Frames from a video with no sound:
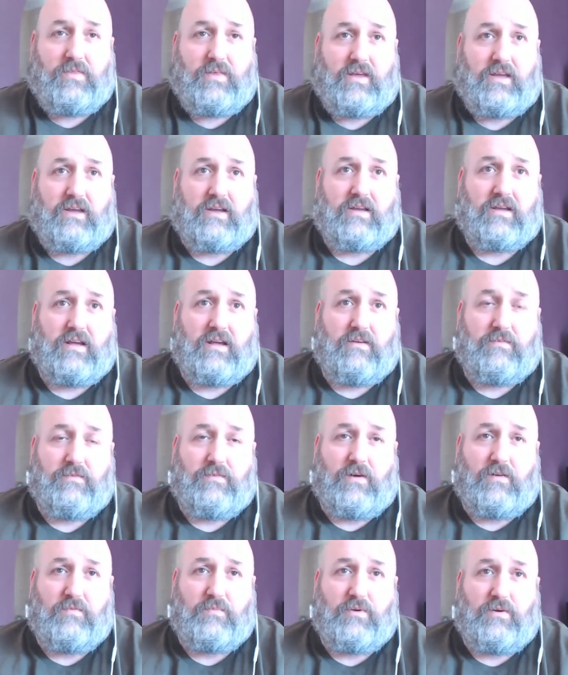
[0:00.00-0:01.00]
think
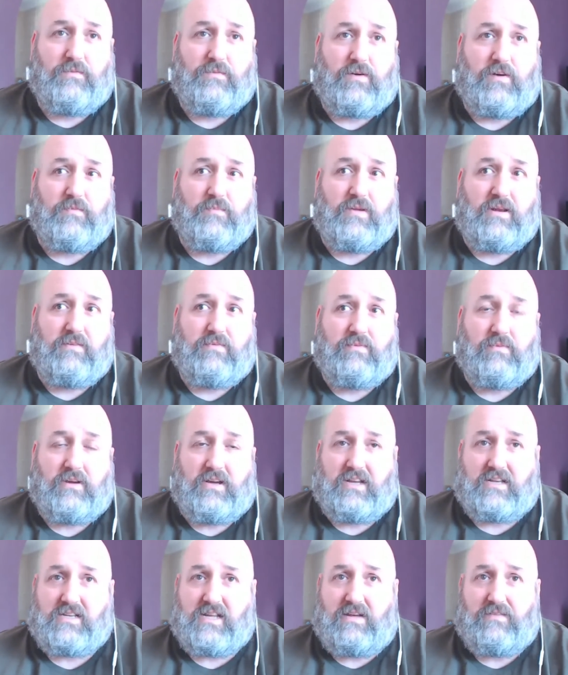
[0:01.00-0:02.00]
5.5 million from
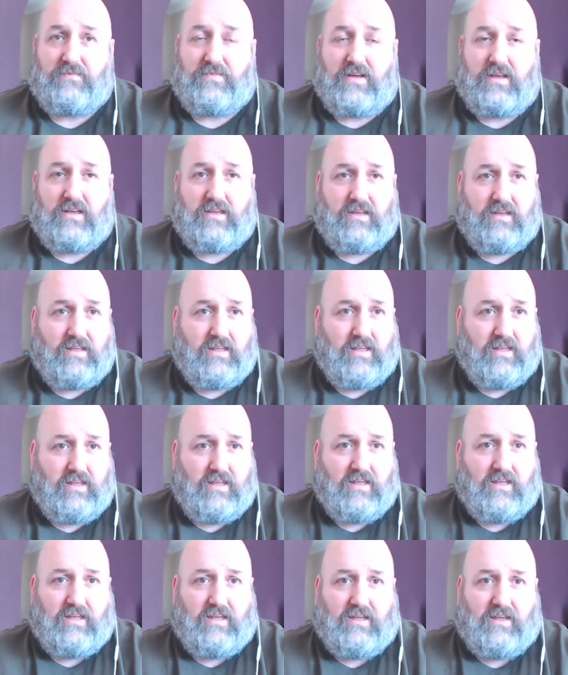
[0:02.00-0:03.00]
Getafe,
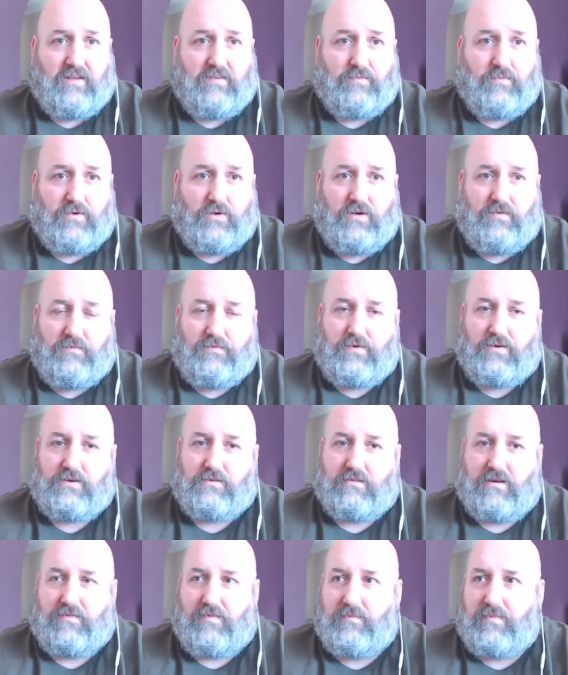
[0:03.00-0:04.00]
if my
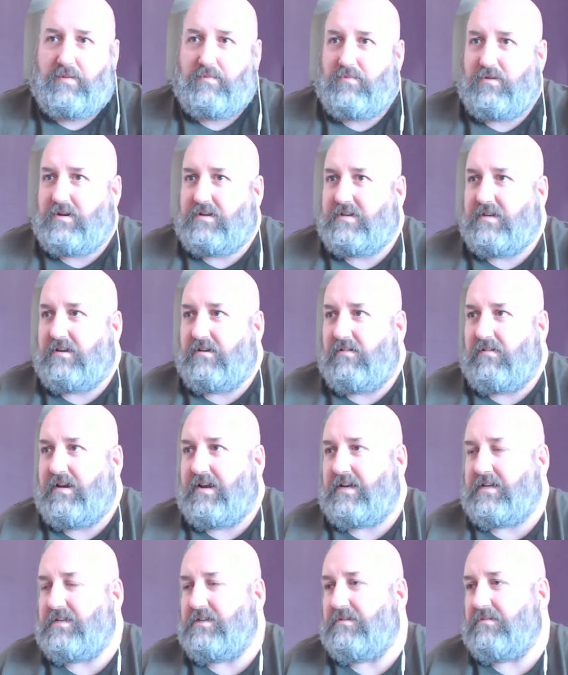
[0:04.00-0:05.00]
photographic memory is
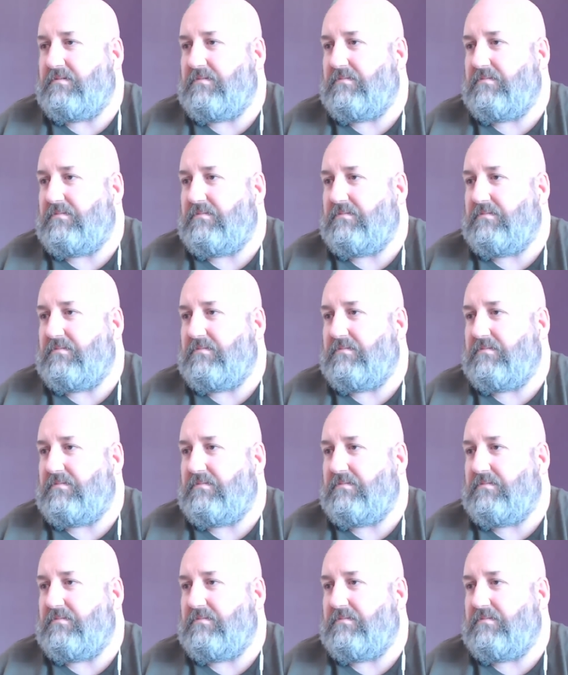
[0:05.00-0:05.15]
incorrect.